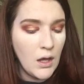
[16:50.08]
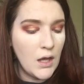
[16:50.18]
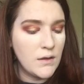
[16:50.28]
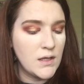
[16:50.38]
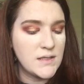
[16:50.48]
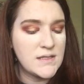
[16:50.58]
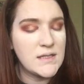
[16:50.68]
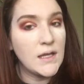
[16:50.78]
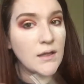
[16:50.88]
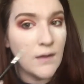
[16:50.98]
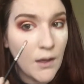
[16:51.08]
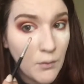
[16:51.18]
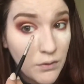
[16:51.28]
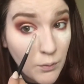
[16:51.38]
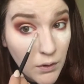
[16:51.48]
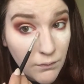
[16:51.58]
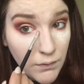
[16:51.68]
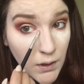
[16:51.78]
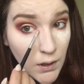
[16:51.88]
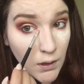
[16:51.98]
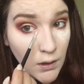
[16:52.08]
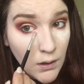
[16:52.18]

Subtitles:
And then setting that with one of the